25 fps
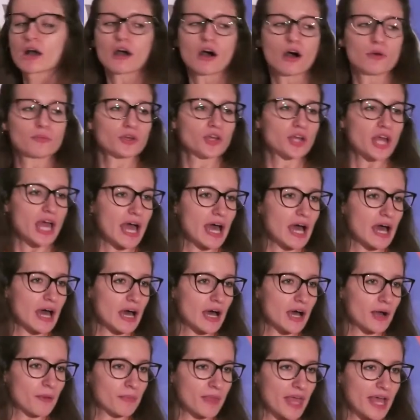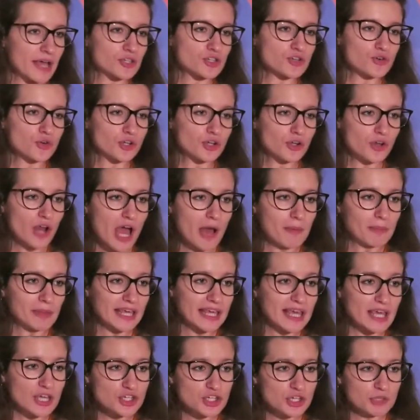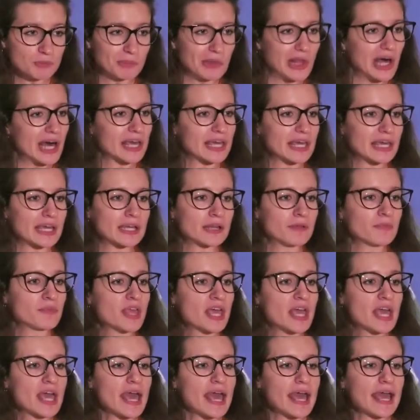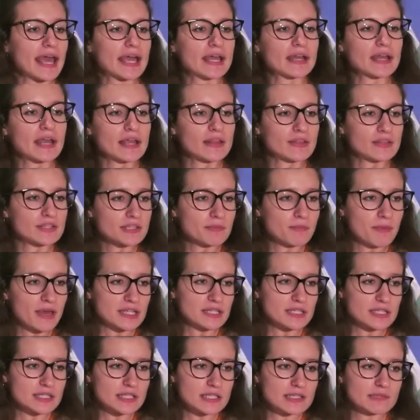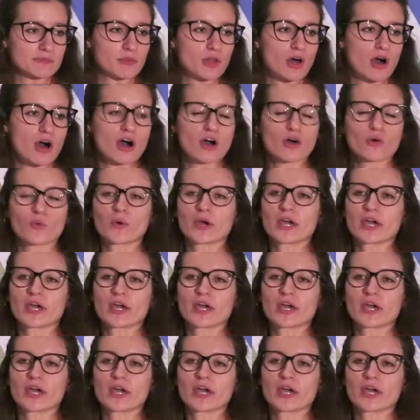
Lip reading: com.android.application plugin. And in the dependencies block,